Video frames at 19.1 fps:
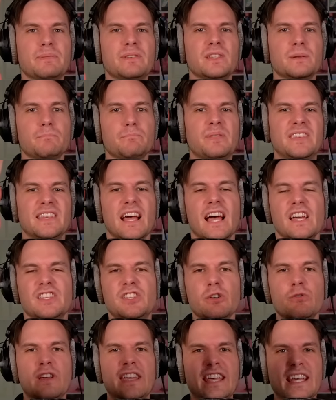Psh, psh.
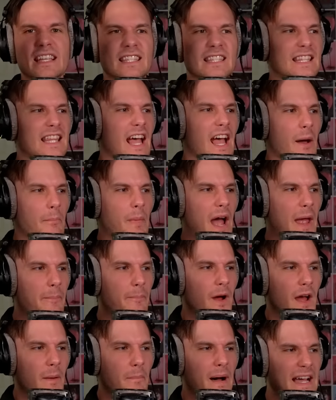You kissed my
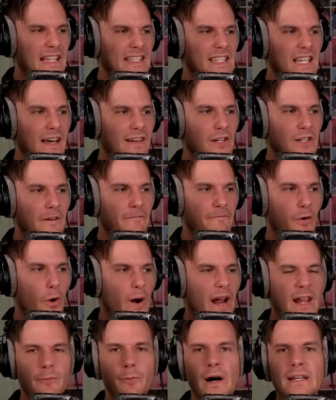son on the
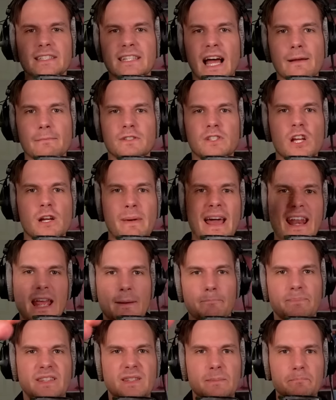forehead one time too many.
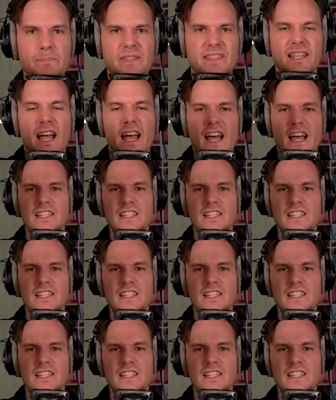Psh, psh.